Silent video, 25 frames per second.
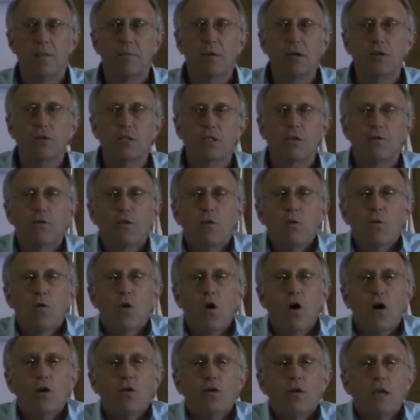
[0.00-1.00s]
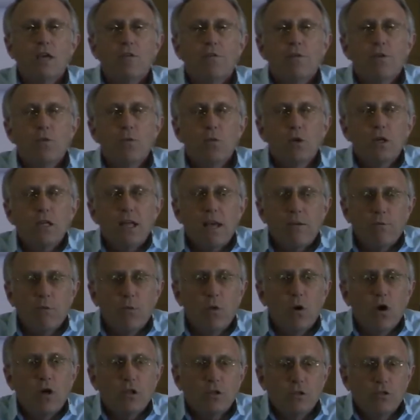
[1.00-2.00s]
Because if you walk, if you would have
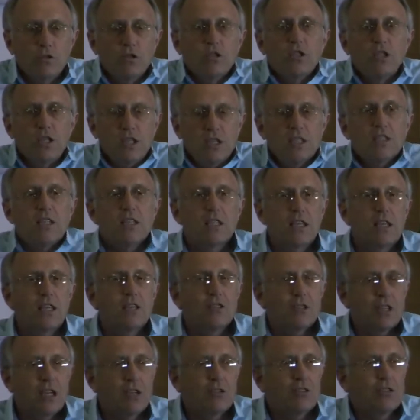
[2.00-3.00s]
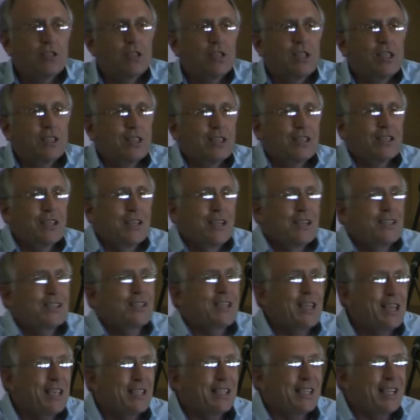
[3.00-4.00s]
walked to Jesus and you say to Jesus,
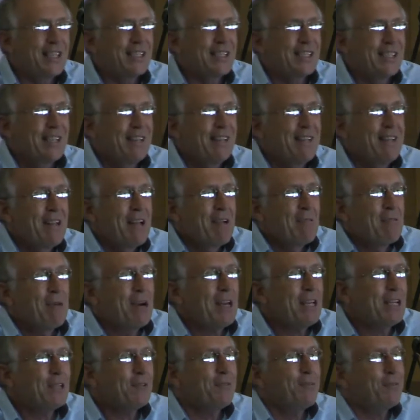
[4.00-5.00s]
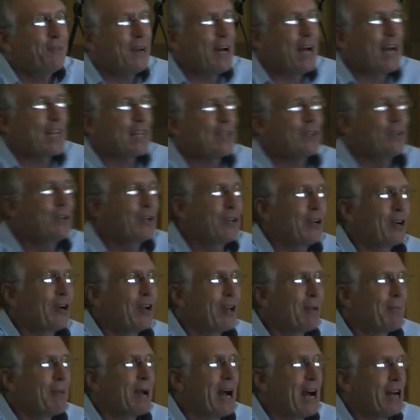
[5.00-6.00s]
Jesus, what is fatherhood
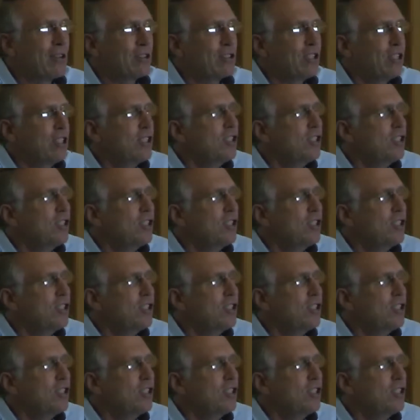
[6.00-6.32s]
all about?